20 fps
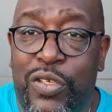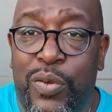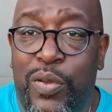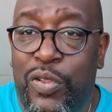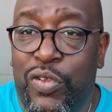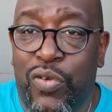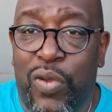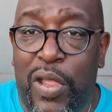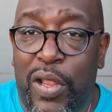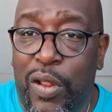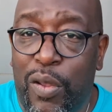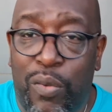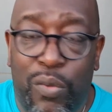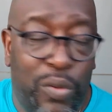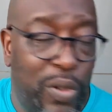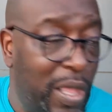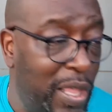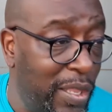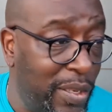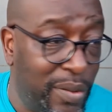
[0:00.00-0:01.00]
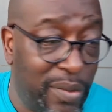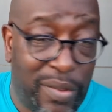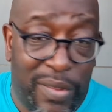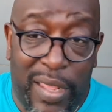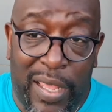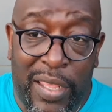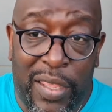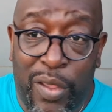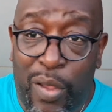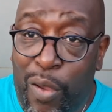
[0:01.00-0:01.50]
you and try and hold and
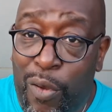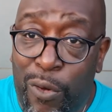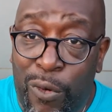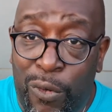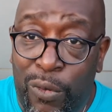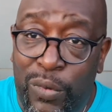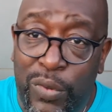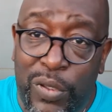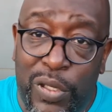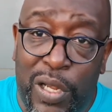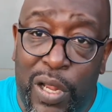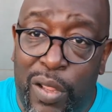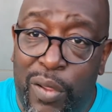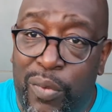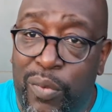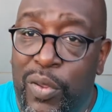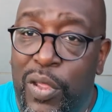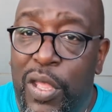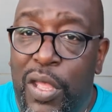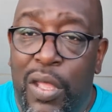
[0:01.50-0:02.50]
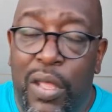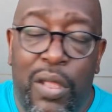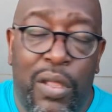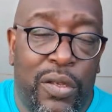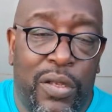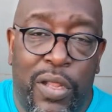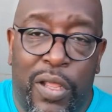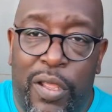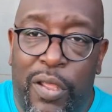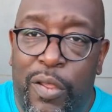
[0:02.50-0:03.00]
say, oh, you know,
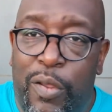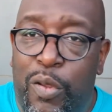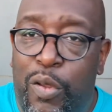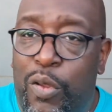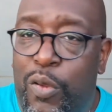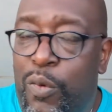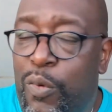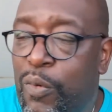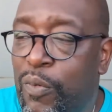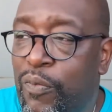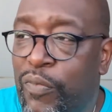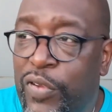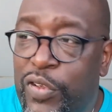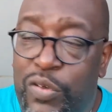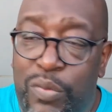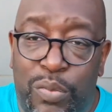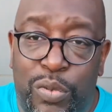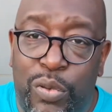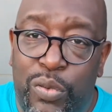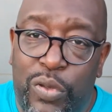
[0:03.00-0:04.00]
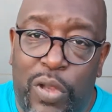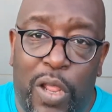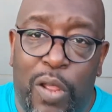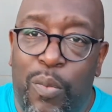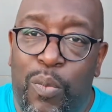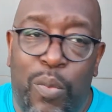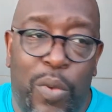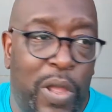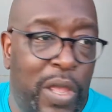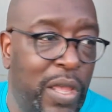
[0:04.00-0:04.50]
the vision board
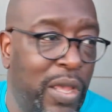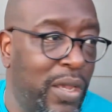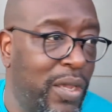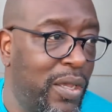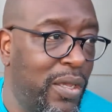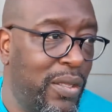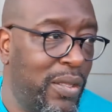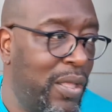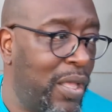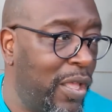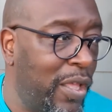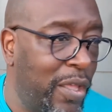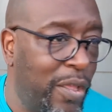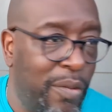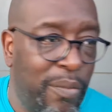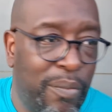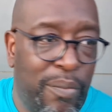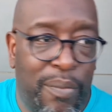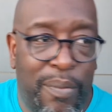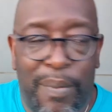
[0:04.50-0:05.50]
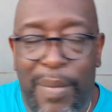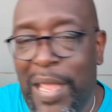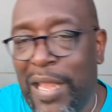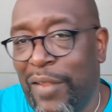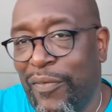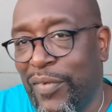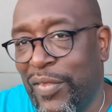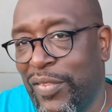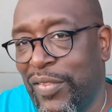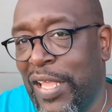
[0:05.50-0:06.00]
don't work,
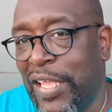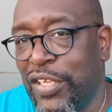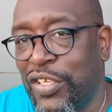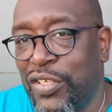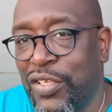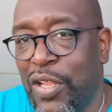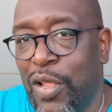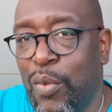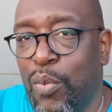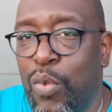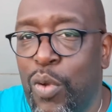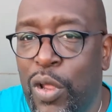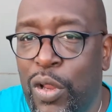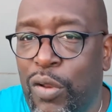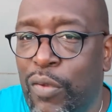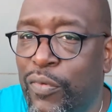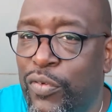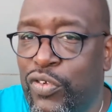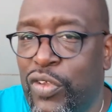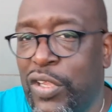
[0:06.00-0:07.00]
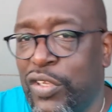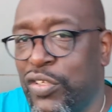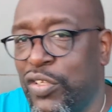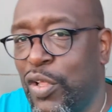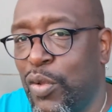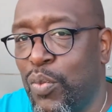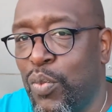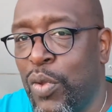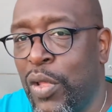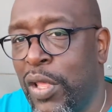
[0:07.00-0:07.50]
manifestation don't work, law of attraction
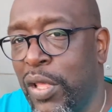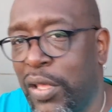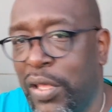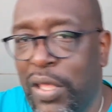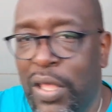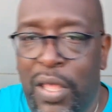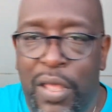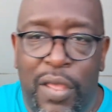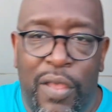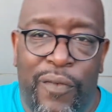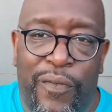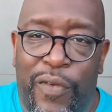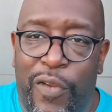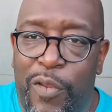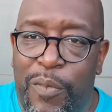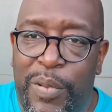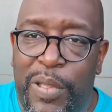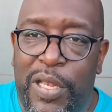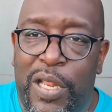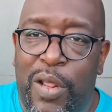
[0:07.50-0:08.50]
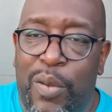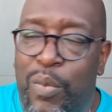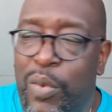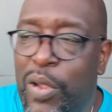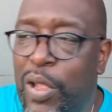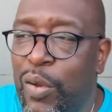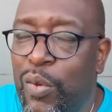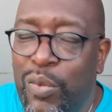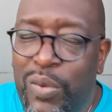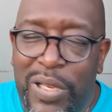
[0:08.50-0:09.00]
don't work, therapy don't
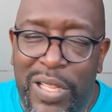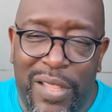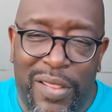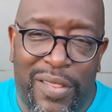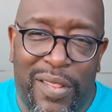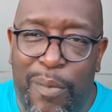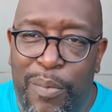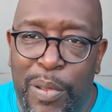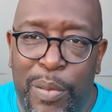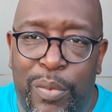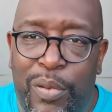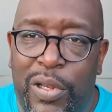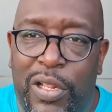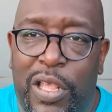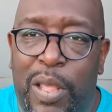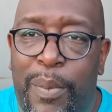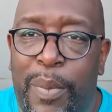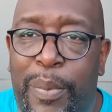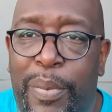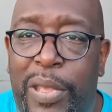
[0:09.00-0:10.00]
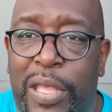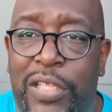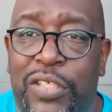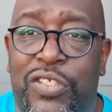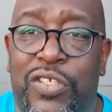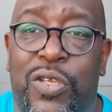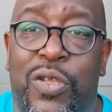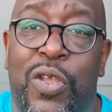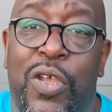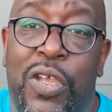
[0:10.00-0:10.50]
work, all these stuff, people are going to come up
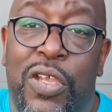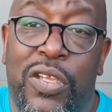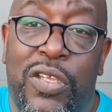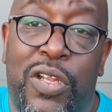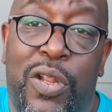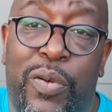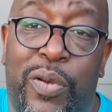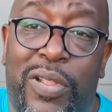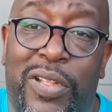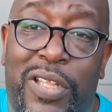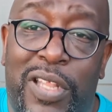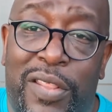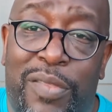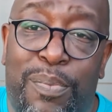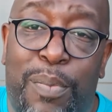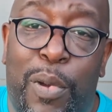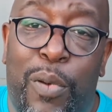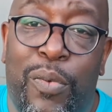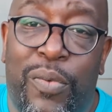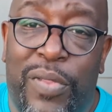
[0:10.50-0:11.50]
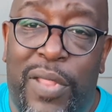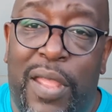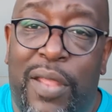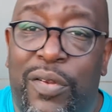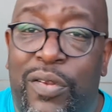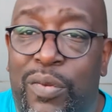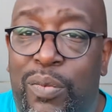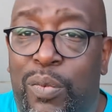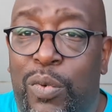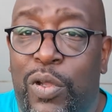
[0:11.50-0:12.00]
against you. You know what, this boils
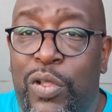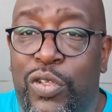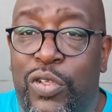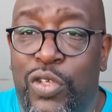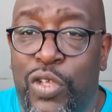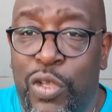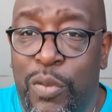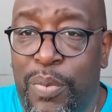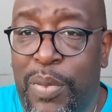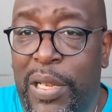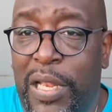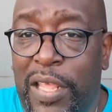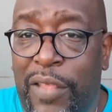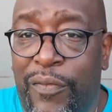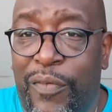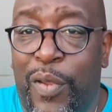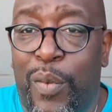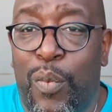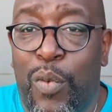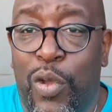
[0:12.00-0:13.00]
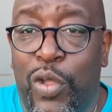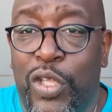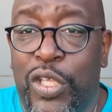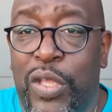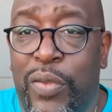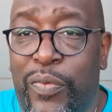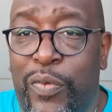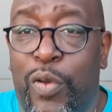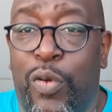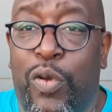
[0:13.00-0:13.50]
down to what you believe and what
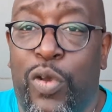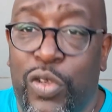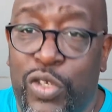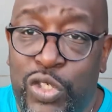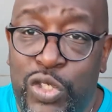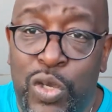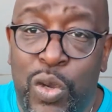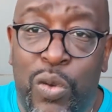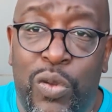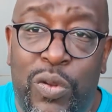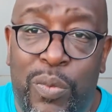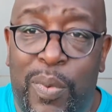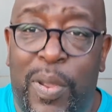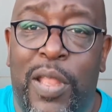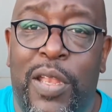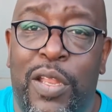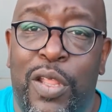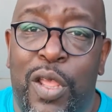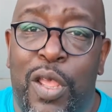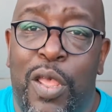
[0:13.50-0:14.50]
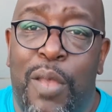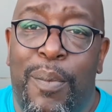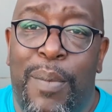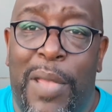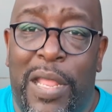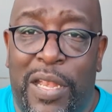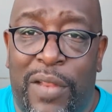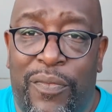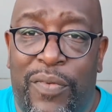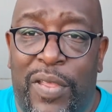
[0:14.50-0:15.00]
you feel, because you're the one
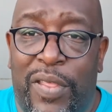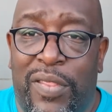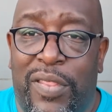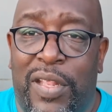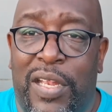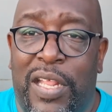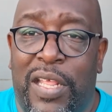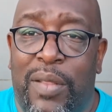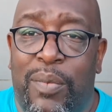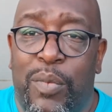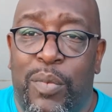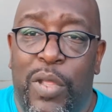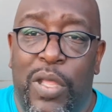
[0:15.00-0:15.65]
manifesting it.